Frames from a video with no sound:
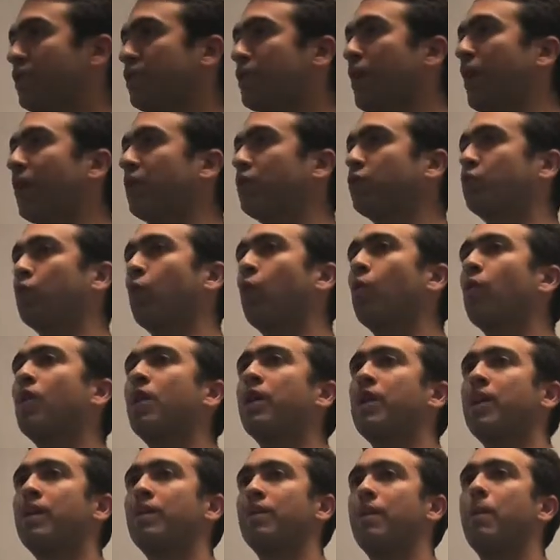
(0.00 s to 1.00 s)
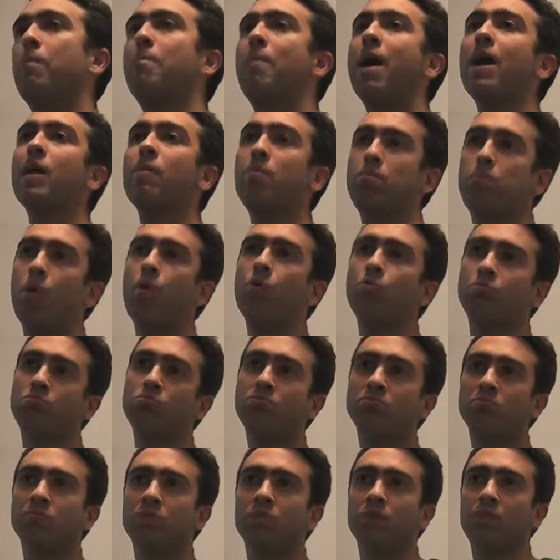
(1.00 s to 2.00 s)
side. So the
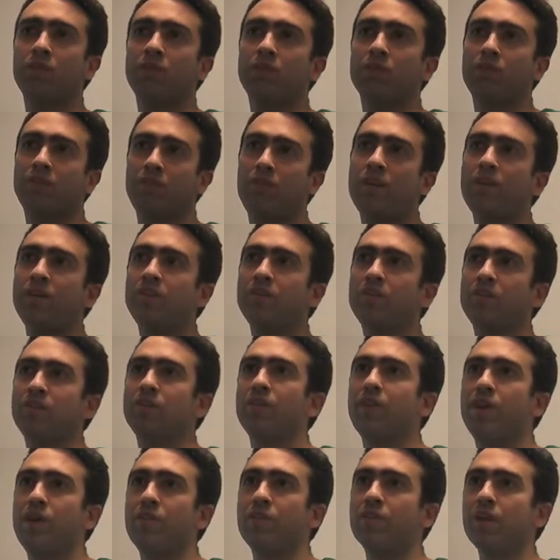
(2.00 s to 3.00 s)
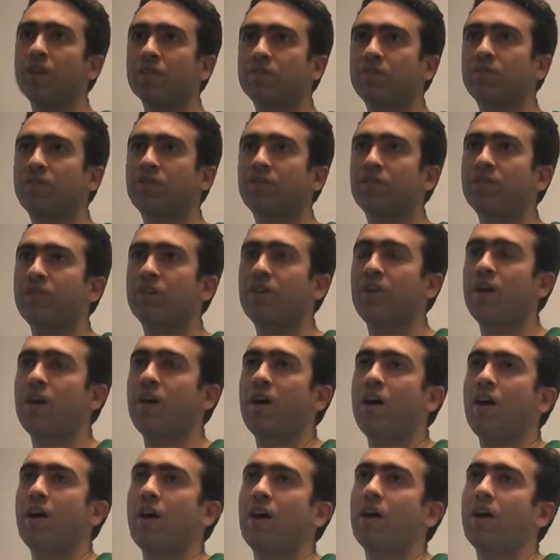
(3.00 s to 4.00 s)
backbone says it does.
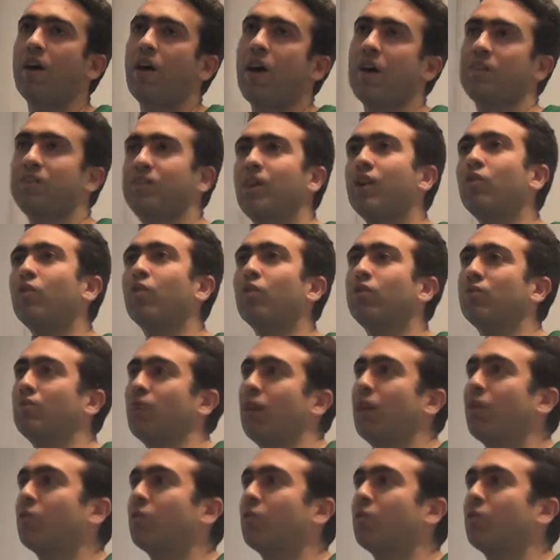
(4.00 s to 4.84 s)
A second